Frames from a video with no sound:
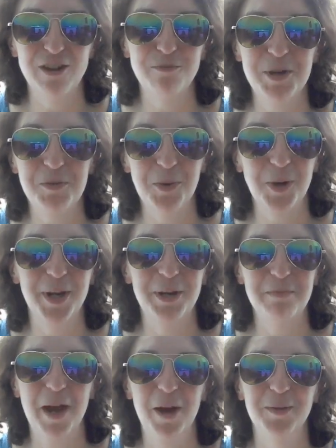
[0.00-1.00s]
of me worrying
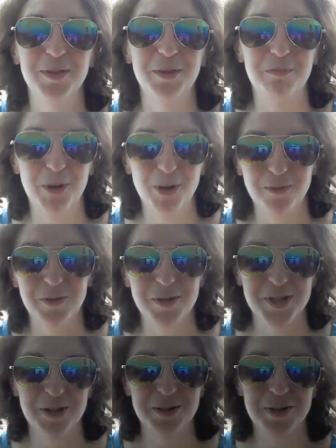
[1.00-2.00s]
about the perfect
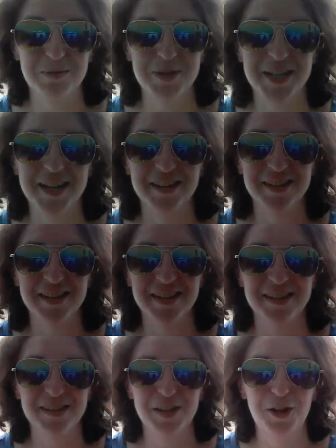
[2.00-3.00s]

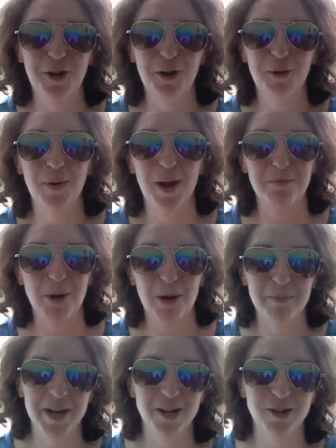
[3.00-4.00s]
circumstances, I
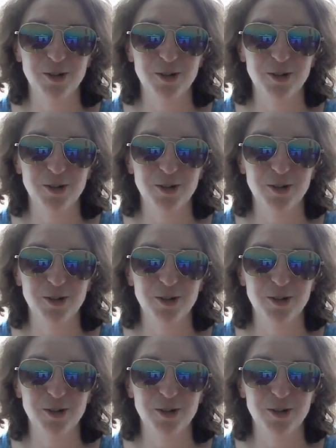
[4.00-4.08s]
brought my hair